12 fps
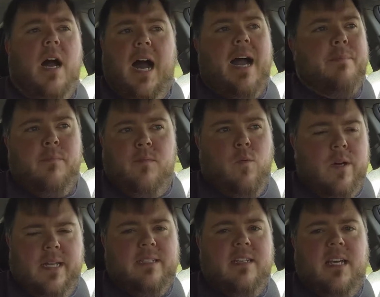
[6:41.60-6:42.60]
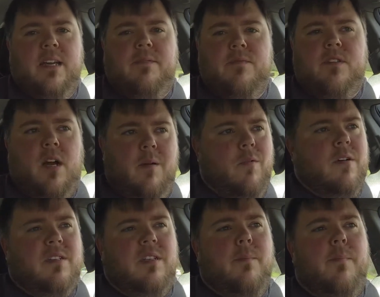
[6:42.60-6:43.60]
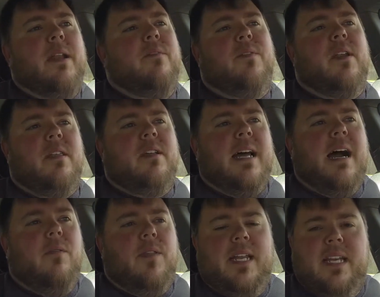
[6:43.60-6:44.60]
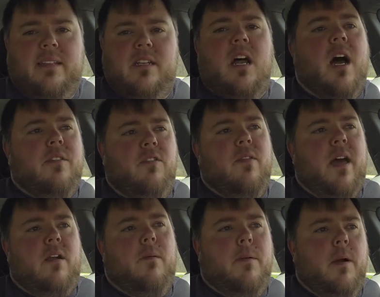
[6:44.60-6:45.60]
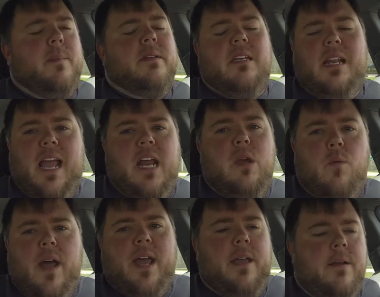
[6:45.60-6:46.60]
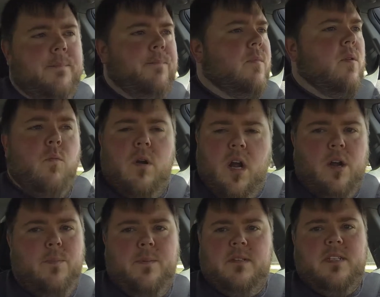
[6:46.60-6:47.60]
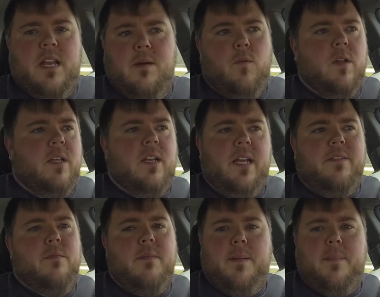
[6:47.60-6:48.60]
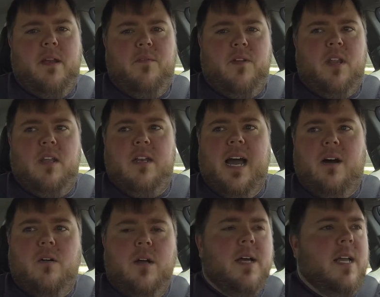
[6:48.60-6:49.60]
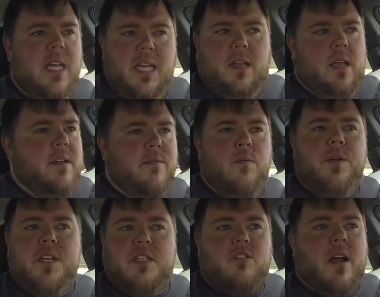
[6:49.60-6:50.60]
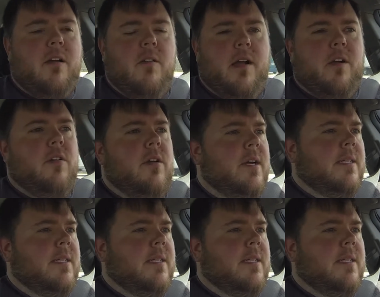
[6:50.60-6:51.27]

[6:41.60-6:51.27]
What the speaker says: I'm willing to give Tom Wilson the benefit of the doubt that he did not do that on purpose in any way. 100% I'm willing to give him that benefit of the doubt. Even with his track record,